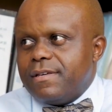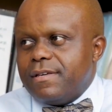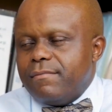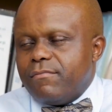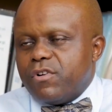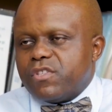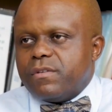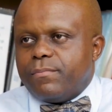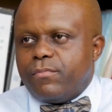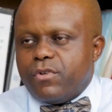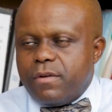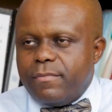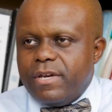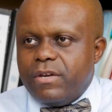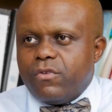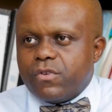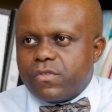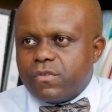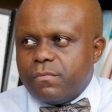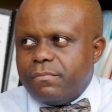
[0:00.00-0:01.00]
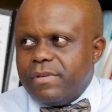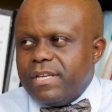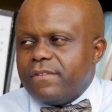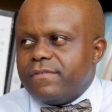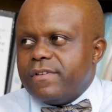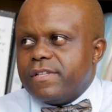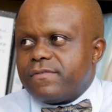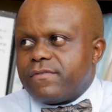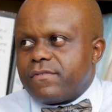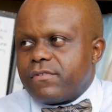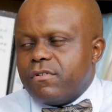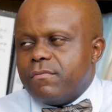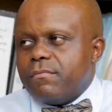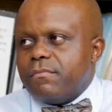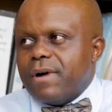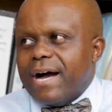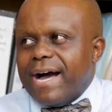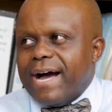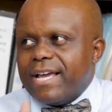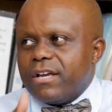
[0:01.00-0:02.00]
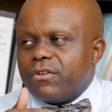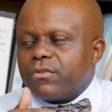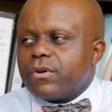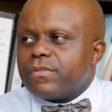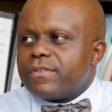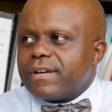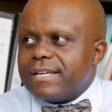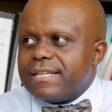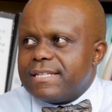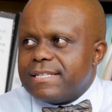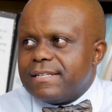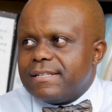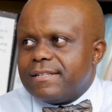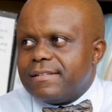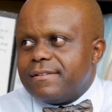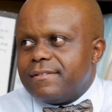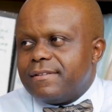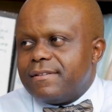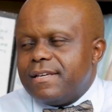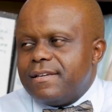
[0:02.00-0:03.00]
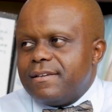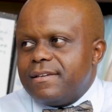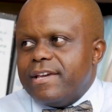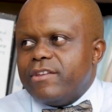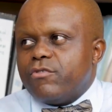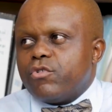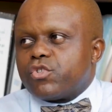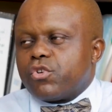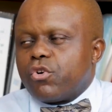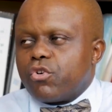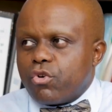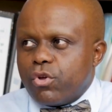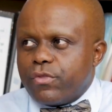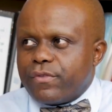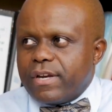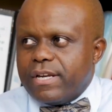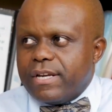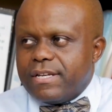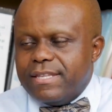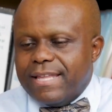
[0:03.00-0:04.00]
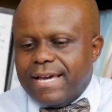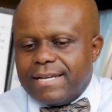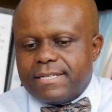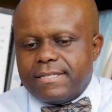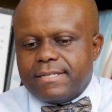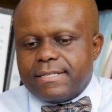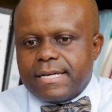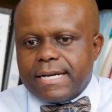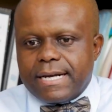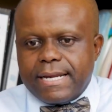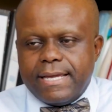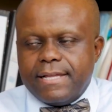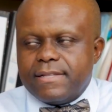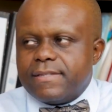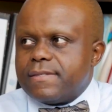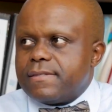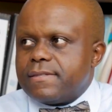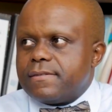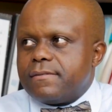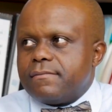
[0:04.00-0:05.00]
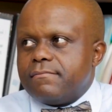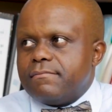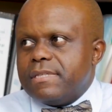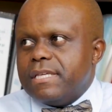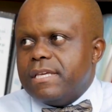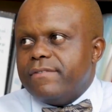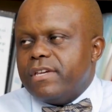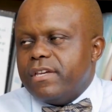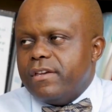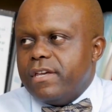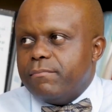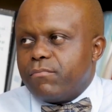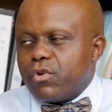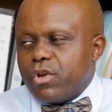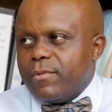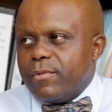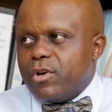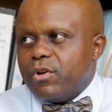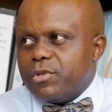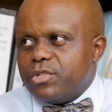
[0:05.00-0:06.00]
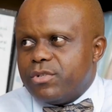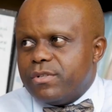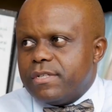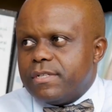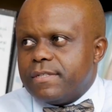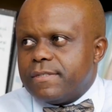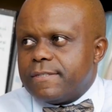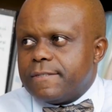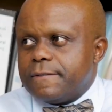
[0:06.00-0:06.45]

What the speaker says: but the poor man also benefits from high growth rate, and also growth rate that creates employment opportunities.